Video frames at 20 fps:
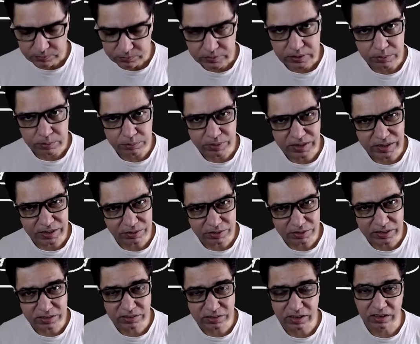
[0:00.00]
But
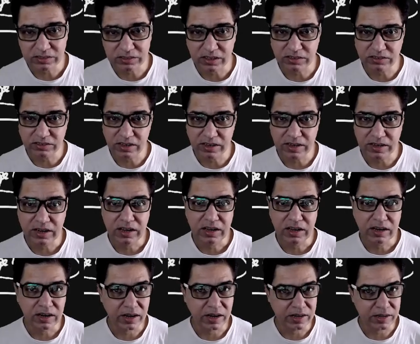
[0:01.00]
nevertheless, as I said,
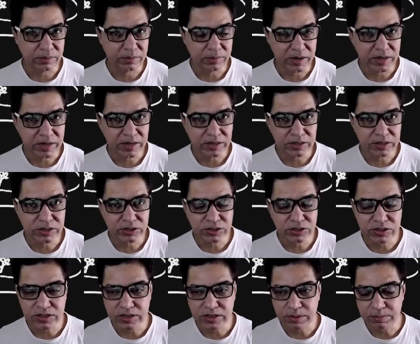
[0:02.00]
like in many
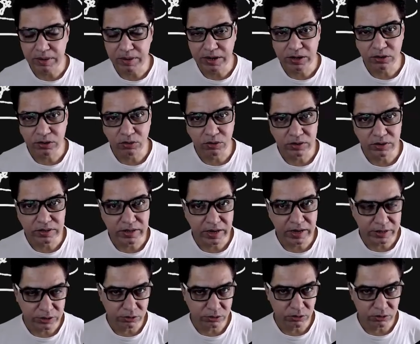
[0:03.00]
conditions, depending on the
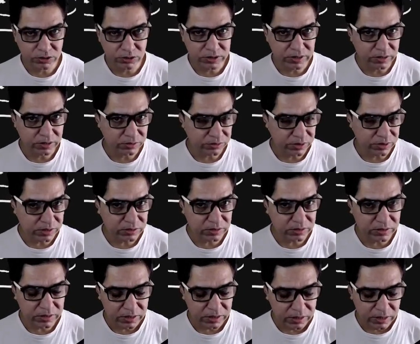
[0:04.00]
etiological reason,
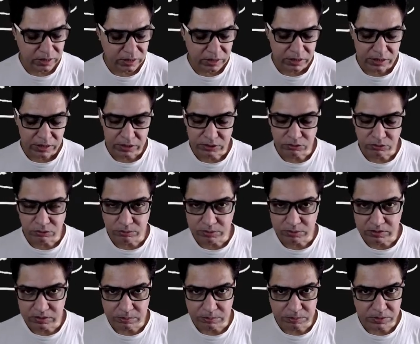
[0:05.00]
it could be
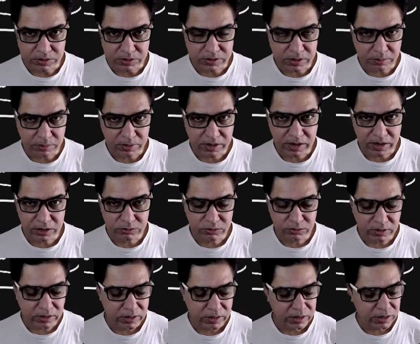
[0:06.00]
simple stomach as well,
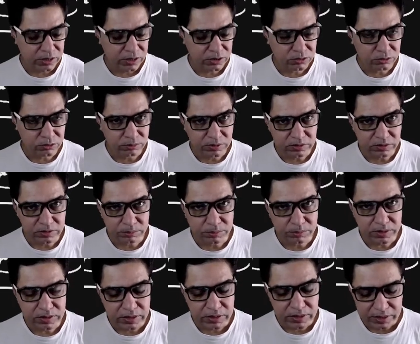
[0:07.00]
it could be simple
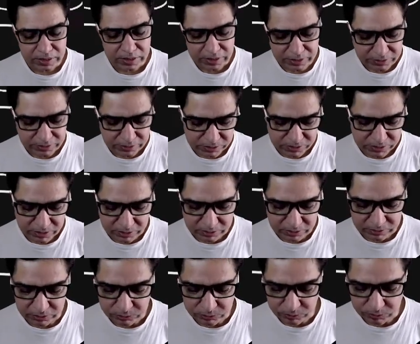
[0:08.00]
intestines
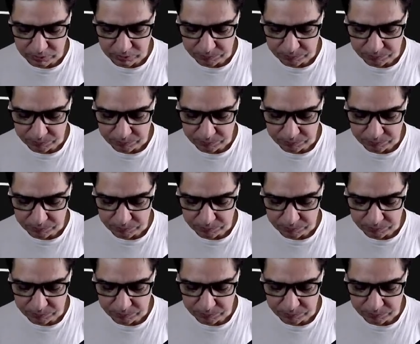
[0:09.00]
as well.